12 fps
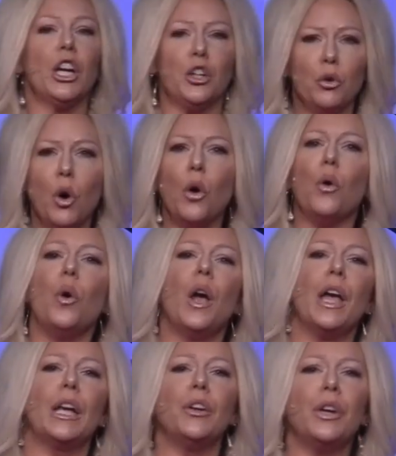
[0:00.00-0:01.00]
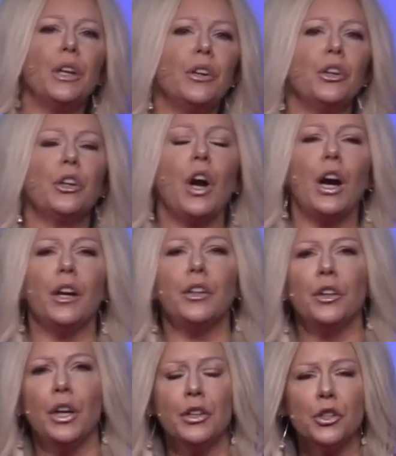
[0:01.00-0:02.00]
You go, you get in your car
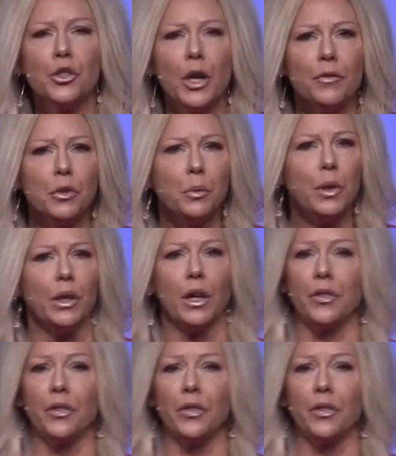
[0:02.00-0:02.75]
and you're on your drive to work.